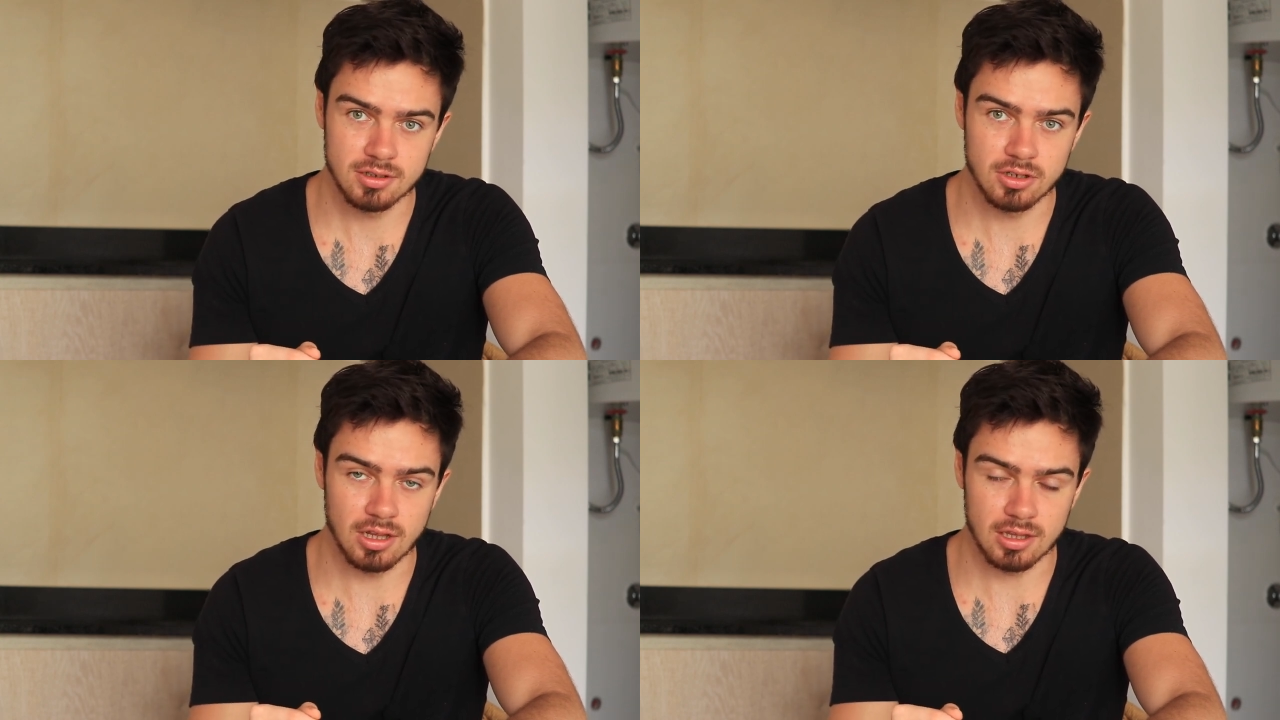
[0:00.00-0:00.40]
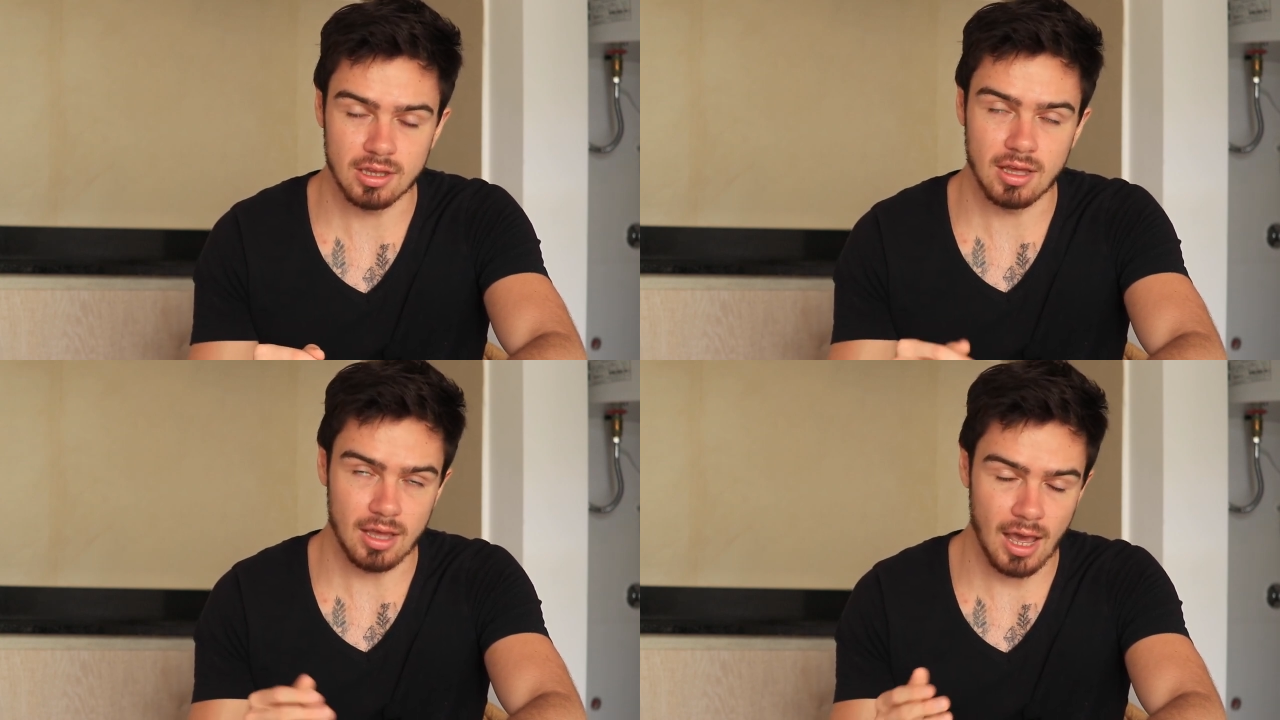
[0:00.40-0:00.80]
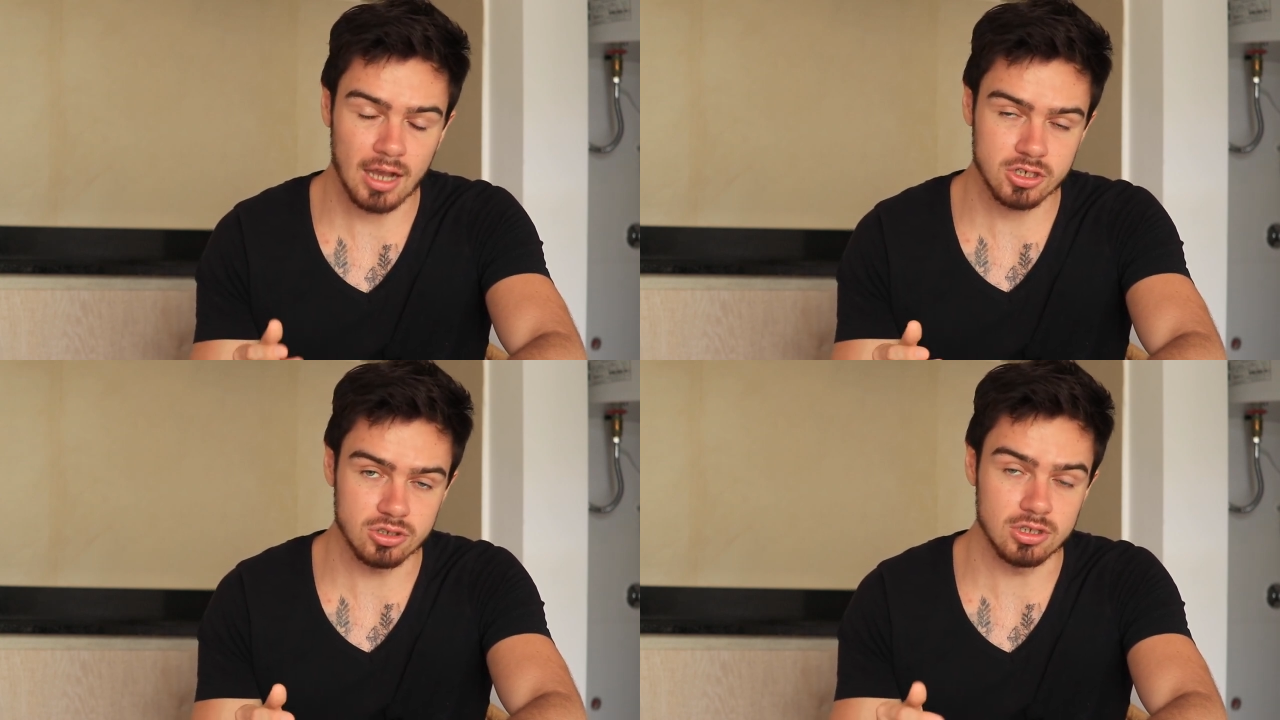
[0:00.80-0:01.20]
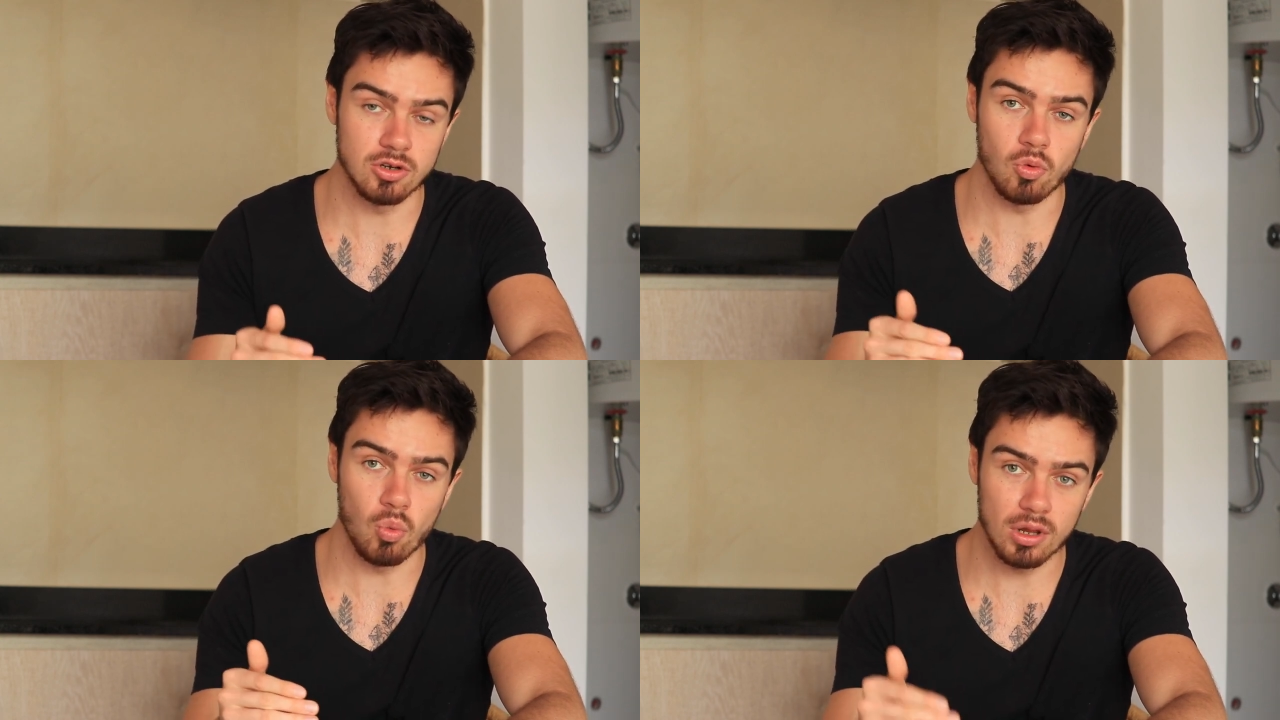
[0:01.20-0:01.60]
Like, actually,
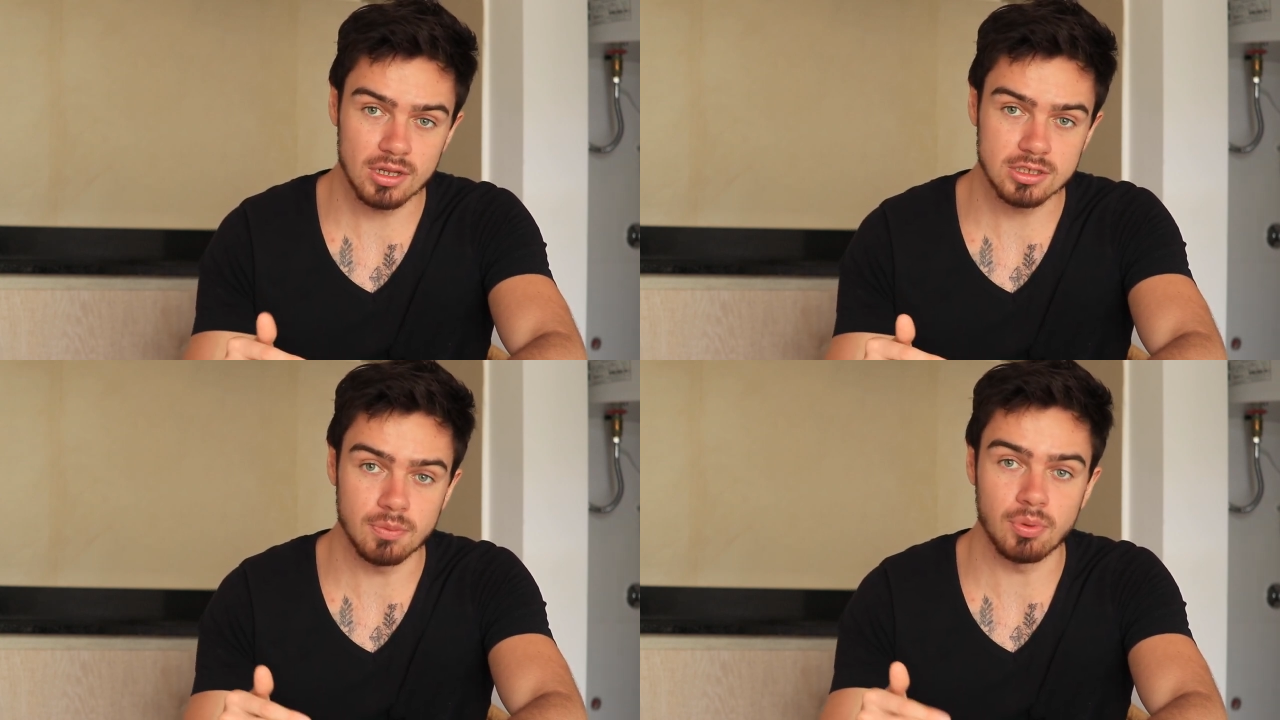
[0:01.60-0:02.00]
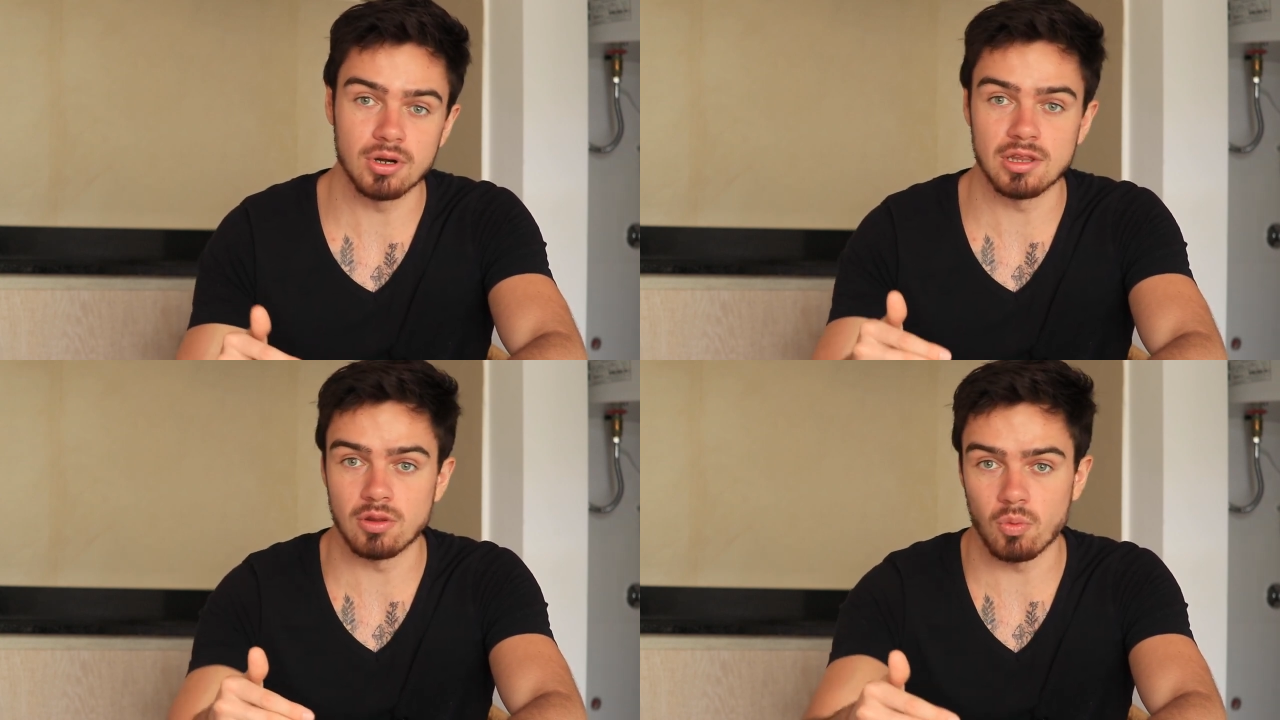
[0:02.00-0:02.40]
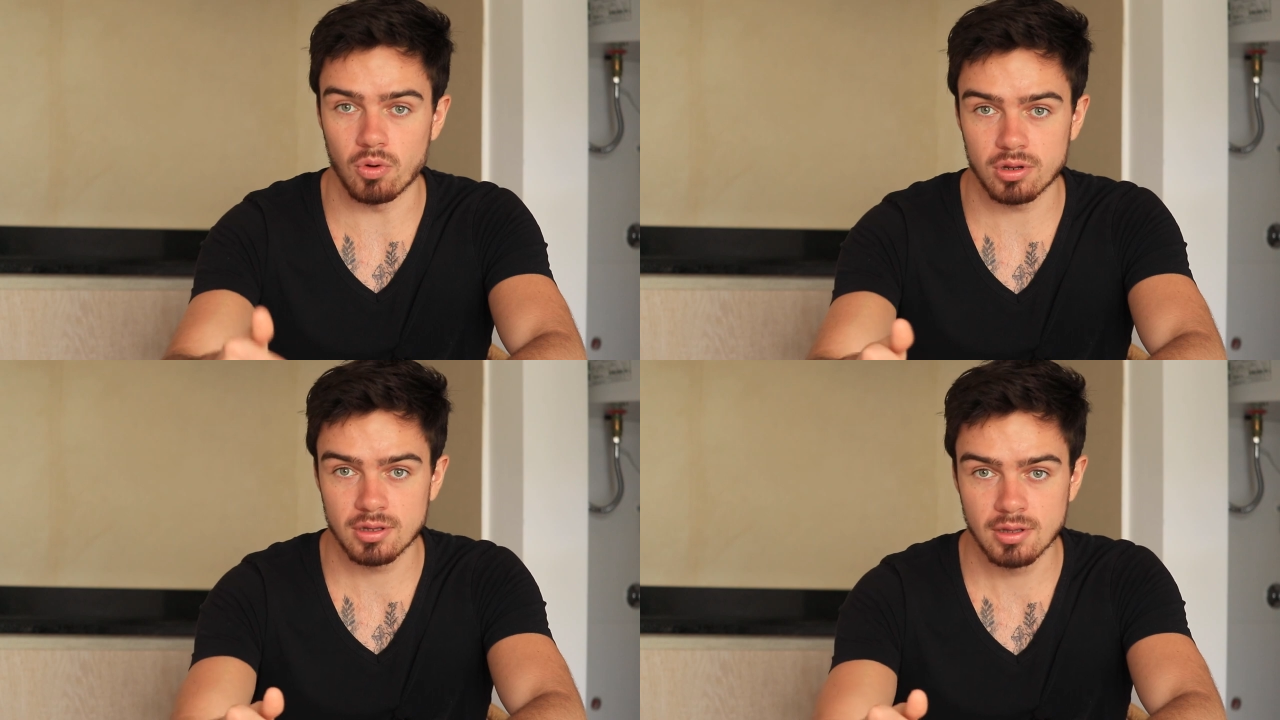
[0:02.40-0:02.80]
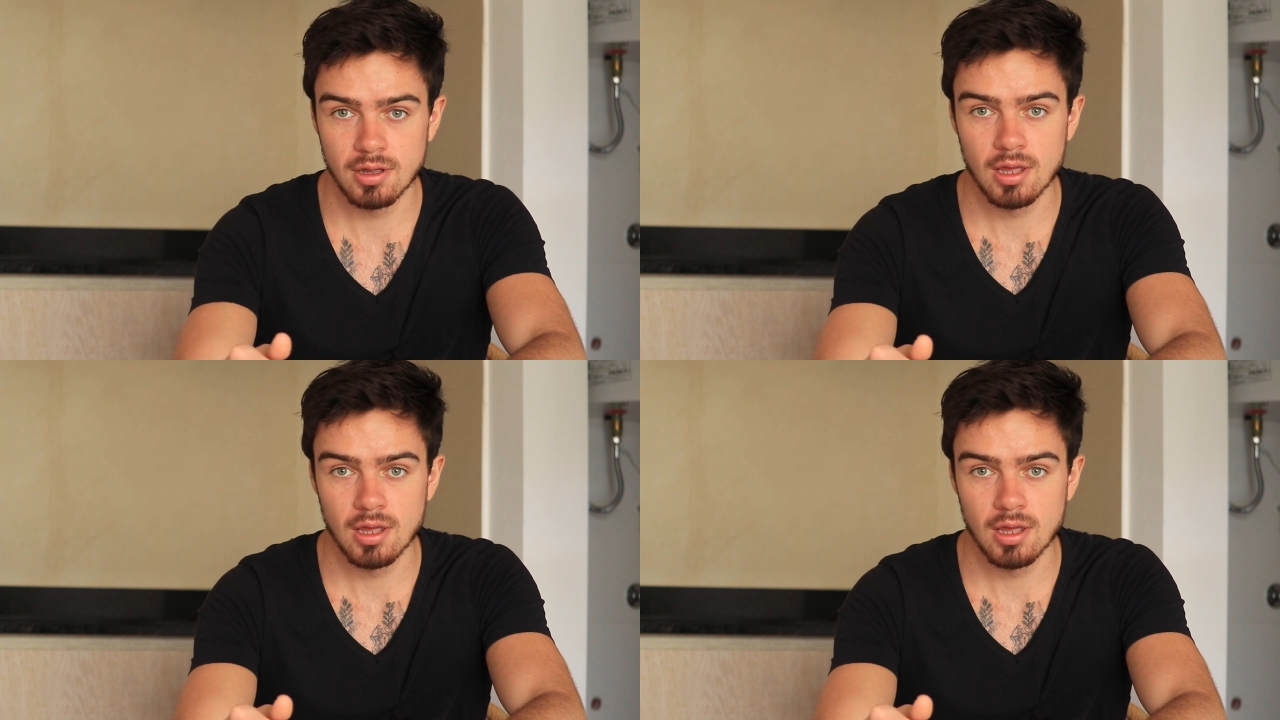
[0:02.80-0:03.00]
you're willing to put in the work.